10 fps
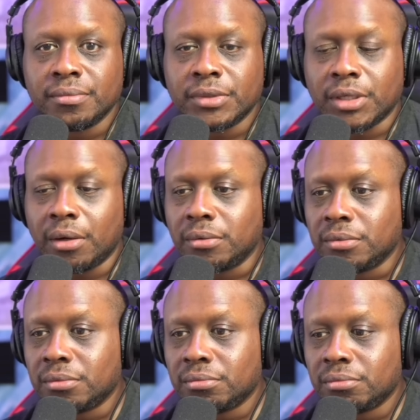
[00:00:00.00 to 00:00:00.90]
So
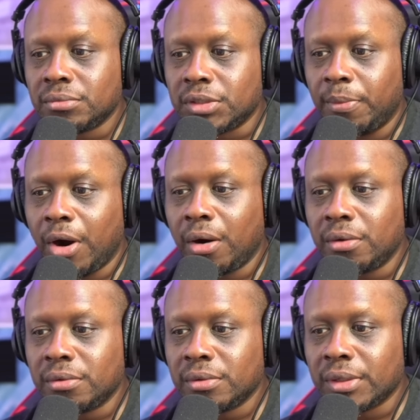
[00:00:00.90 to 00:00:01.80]
tomorrow,
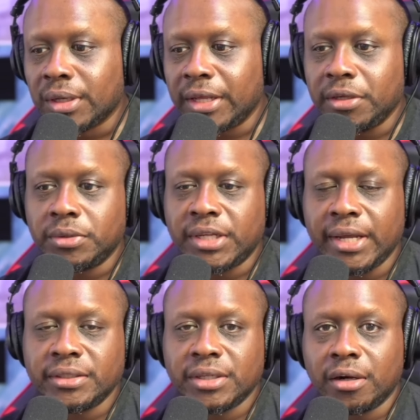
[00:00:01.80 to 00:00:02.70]
Lin Yuting
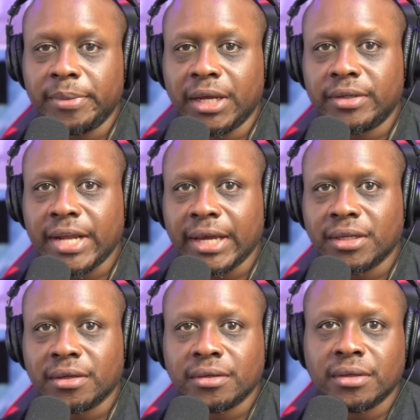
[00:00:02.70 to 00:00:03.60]
is going to be on deck.
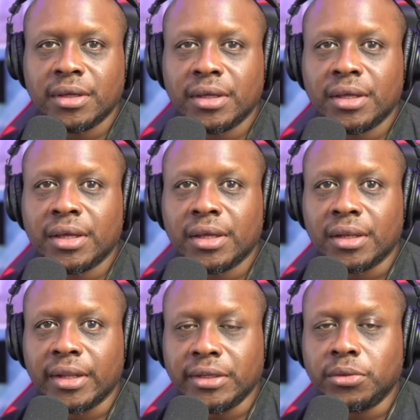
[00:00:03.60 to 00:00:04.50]

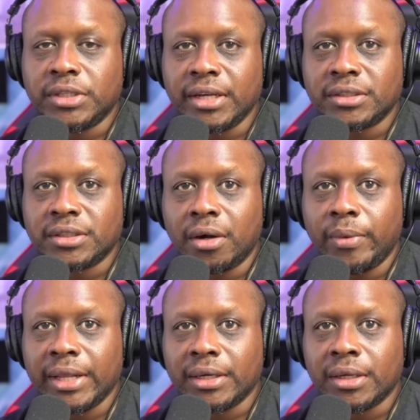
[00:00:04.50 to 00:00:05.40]
Lin Yuting is going to
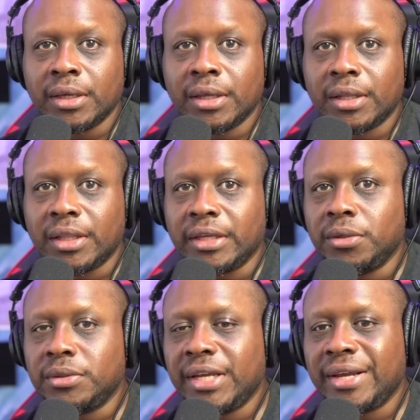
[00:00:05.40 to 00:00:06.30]
win. Lin
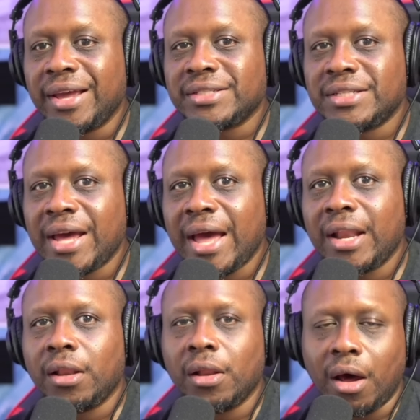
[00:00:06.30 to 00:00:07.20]
Yuting has not
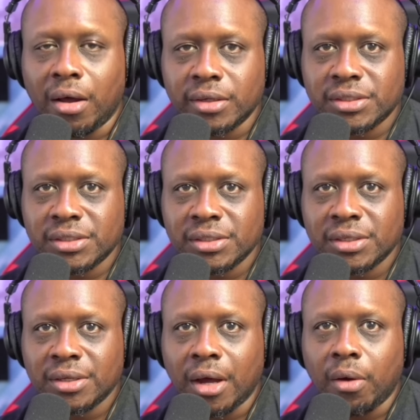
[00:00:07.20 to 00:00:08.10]
lost
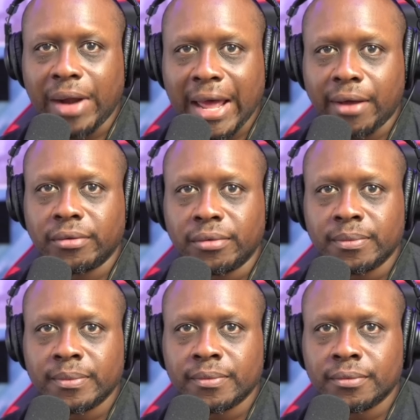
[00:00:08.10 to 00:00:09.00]
a round.
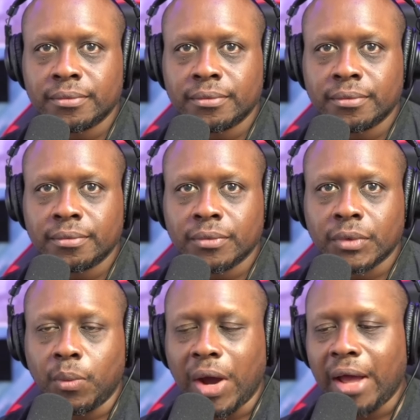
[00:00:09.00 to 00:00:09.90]

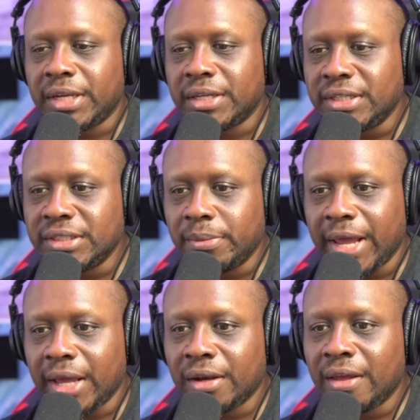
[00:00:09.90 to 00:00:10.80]
Why? Because he's a
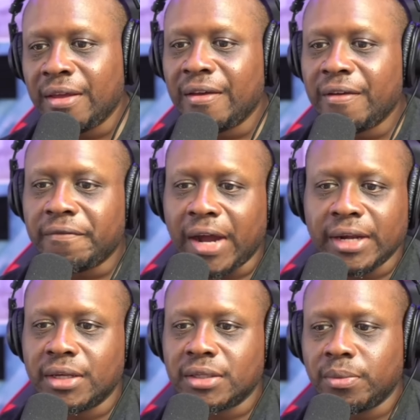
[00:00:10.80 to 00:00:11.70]
man fighting
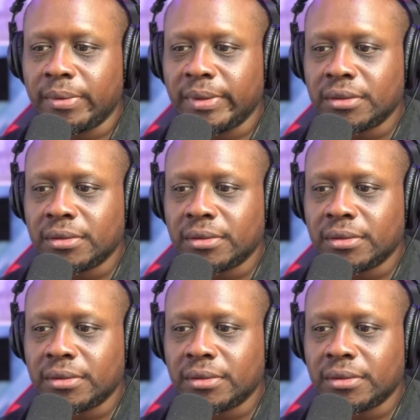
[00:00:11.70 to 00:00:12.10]
against women.